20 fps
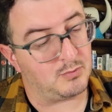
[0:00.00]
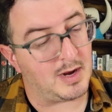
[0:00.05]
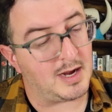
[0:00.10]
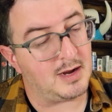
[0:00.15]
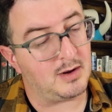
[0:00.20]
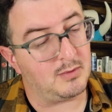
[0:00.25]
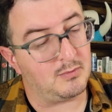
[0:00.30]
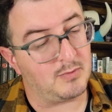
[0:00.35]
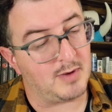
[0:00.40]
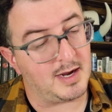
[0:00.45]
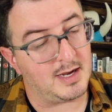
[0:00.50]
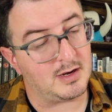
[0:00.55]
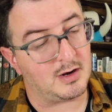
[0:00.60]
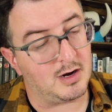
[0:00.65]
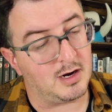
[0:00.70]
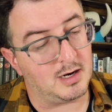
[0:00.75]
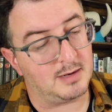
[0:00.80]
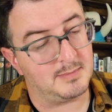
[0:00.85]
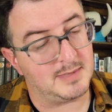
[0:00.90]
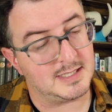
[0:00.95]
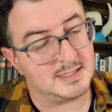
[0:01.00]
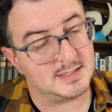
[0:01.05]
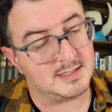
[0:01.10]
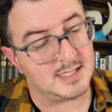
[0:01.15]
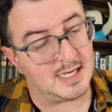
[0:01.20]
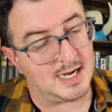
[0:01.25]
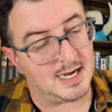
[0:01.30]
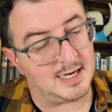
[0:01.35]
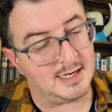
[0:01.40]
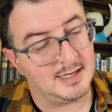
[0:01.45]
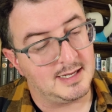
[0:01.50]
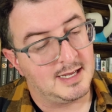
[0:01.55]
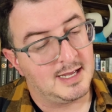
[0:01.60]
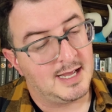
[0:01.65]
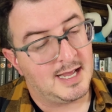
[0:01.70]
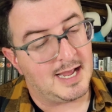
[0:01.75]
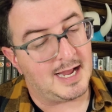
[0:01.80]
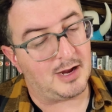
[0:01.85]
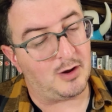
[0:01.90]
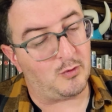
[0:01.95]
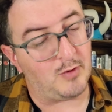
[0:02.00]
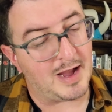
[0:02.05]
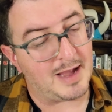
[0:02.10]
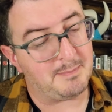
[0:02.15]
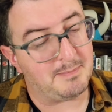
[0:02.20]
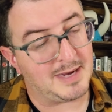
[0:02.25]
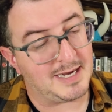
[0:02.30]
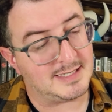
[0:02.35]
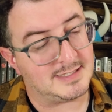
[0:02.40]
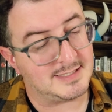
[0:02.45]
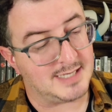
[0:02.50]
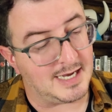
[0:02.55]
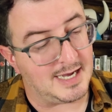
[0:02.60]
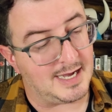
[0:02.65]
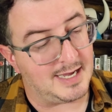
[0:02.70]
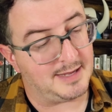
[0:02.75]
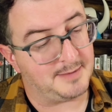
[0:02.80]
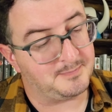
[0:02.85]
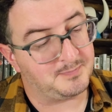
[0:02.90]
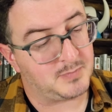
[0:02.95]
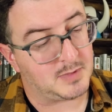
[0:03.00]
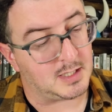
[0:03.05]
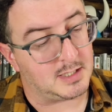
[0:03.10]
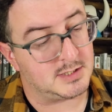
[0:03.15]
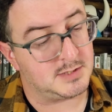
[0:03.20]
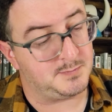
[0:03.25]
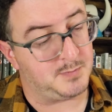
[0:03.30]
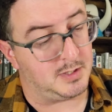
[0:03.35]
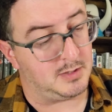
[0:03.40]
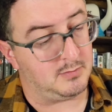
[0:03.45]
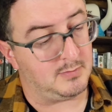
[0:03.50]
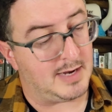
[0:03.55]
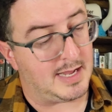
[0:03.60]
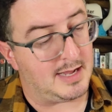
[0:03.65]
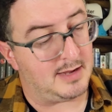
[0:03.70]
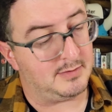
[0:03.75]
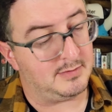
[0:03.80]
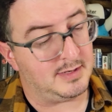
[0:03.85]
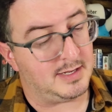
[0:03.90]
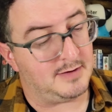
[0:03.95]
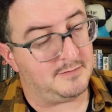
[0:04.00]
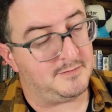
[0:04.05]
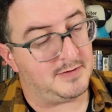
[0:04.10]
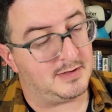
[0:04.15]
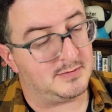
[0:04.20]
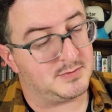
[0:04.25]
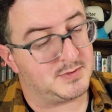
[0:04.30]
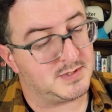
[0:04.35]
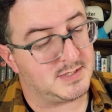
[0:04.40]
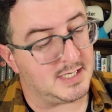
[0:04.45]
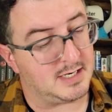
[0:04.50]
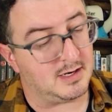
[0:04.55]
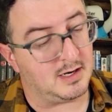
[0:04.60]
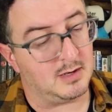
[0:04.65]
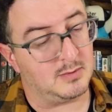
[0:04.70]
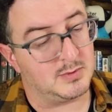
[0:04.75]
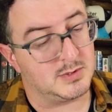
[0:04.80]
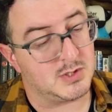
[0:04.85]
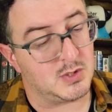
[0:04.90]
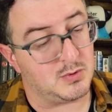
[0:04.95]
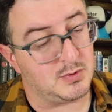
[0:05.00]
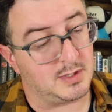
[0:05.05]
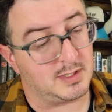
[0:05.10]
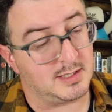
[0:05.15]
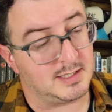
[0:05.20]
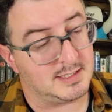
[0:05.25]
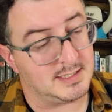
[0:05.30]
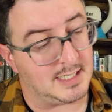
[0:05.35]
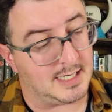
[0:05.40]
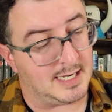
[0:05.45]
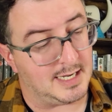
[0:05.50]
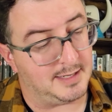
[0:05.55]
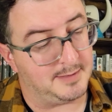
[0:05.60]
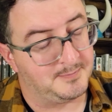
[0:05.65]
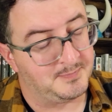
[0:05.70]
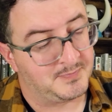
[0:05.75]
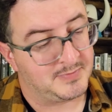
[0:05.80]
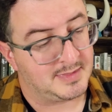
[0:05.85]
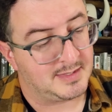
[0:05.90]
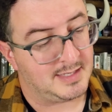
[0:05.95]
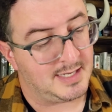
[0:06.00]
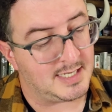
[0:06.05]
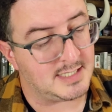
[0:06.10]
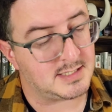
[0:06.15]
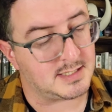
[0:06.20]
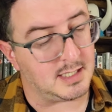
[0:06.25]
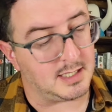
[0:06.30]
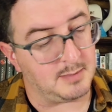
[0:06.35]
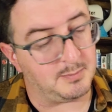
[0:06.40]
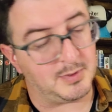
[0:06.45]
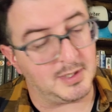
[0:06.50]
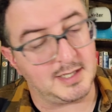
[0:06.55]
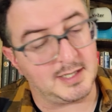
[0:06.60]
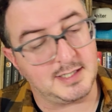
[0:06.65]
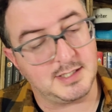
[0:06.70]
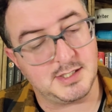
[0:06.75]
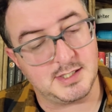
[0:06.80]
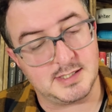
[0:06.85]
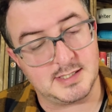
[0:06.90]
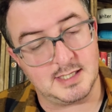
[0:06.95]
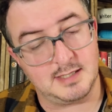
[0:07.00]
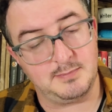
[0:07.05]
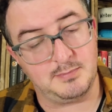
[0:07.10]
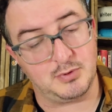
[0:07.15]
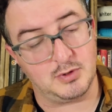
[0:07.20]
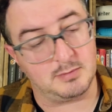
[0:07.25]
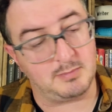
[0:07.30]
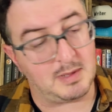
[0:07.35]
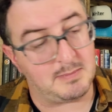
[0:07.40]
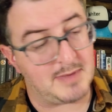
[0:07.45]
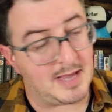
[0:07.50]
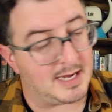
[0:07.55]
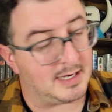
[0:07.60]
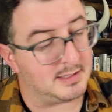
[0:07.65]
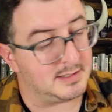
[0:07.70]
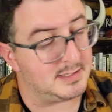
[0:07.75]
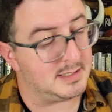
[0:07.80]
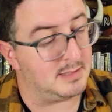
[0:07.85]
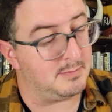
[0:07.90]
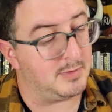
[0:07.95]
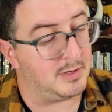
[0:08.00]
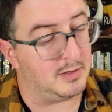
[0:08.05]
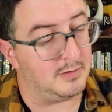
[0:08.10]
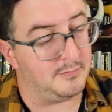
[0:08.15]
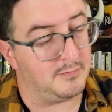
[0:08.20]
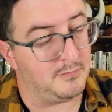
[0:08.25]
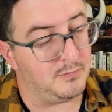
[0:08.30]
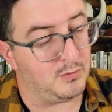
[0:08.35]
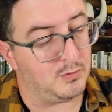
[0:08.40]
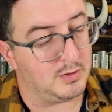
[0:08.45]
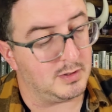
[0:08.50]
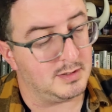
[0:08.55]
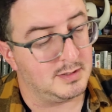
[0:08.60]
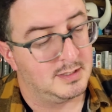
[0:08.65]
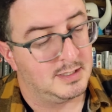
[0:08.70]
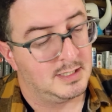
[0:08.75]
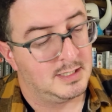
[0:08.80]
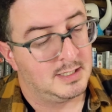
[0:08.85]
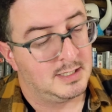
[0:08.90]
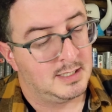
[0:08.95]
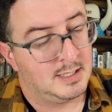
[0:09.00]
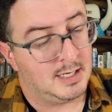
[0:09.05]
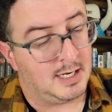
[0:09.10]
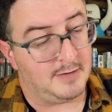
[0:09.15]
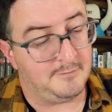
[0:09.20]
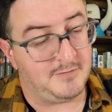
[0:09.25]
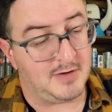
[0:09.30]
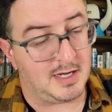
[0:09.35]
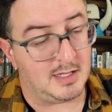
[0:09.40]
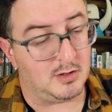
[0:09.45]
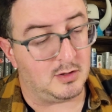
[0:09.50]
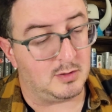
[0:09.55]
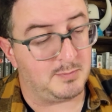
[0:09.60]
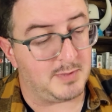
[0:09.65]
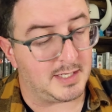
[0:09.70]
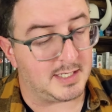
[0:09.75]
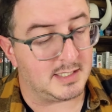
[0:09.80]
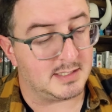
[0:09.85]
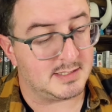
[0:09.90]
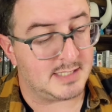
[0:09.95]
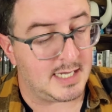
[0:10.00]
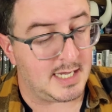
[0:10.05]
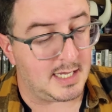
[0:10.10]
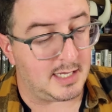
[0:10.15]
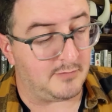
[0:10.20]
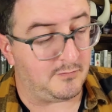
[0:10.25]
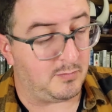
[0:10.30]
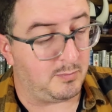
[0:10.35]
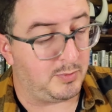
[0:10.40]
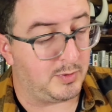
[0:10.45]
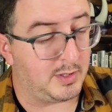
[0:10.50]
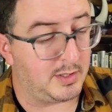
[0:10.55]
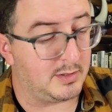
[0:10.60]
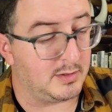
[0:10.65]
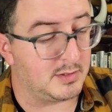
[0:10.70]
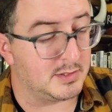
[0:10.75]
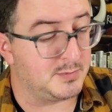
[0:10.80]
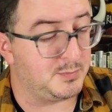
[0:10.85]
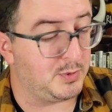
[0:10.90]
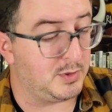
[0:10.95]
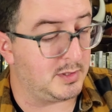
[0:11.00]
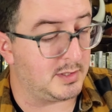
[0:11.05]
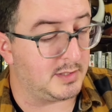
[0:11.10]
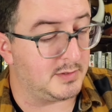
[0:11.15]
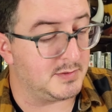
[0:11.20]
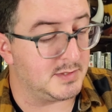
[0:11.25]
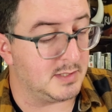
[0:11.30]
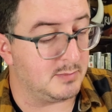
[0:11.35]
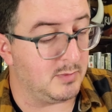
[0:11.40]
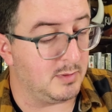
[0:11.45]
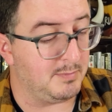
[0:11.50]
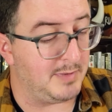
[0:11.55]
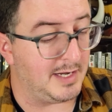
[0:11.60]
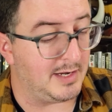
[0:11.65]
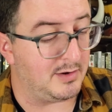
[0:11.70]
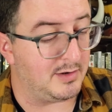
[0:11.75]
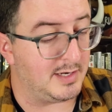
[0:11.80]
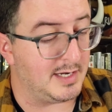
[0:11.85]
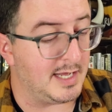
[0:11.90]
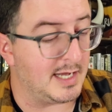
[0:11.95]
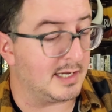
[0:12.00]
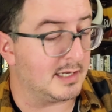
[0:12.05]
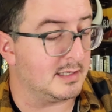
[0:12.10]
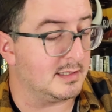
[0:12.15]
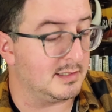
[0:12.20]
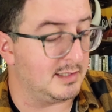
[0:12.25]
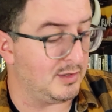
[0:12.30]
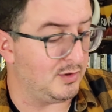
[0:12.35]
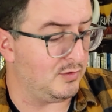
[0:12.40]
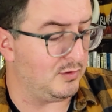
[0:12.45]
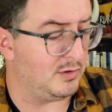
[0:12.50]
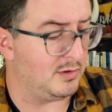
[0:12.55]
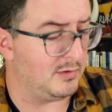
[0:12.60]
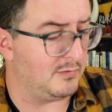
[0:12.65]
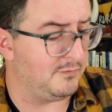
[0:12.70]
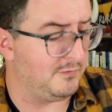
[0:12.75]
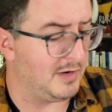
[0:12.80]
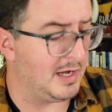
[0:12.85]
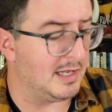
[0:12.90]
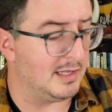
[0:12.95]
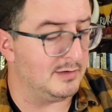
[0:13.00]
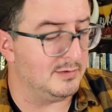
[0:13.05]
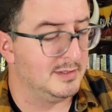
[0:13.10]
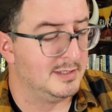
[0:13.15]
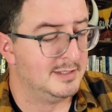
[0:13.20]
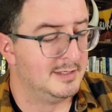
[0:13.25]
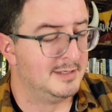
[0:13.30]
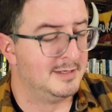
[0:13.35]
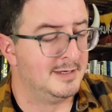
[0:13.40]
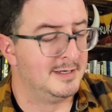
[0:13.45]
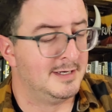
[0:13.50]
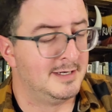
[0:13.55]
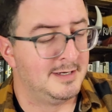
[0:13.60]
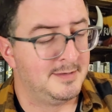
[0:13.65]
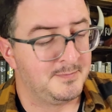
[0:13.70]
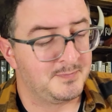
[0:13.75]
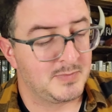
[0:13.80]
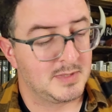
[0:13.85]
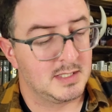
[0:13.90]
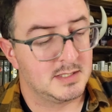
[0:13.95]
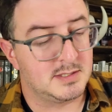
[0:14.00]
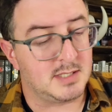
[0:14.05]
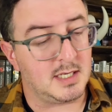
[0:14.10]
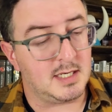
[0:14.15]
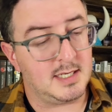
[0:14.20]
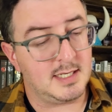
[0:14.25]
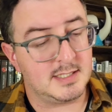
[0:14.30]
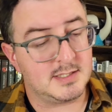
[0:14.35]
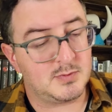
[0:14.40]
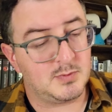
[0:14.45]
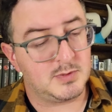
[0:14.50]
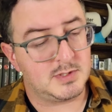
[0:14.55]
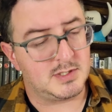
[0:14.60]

right, right arm and side, and grab my tie. I spun around and found Sarah was holding the tie. Hey, study buddy, she said, pulling me back into the middle of the floor. I followed because, hey, if a pretty girl is pulling you somewhere by your neck, you, you follow. Saw you dance